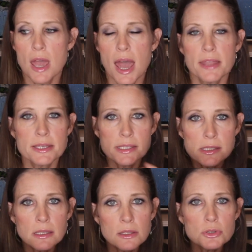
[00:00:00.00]
And this is
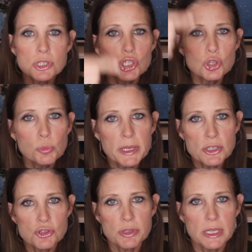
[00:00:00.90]
a little Snoopy
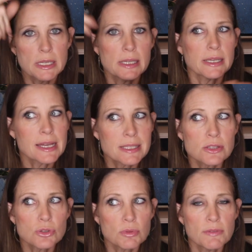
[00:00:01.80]
tree. Yes,
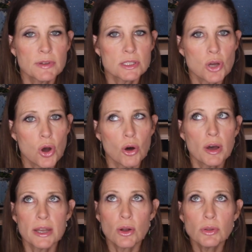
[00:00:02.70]
it's 3 feet tall.
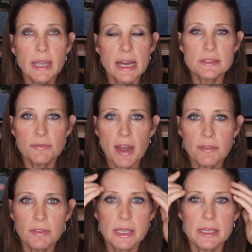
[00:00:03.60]
It only has
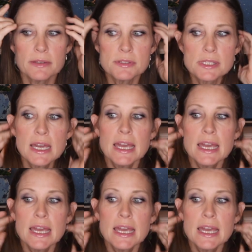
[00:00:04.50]
5 leaves.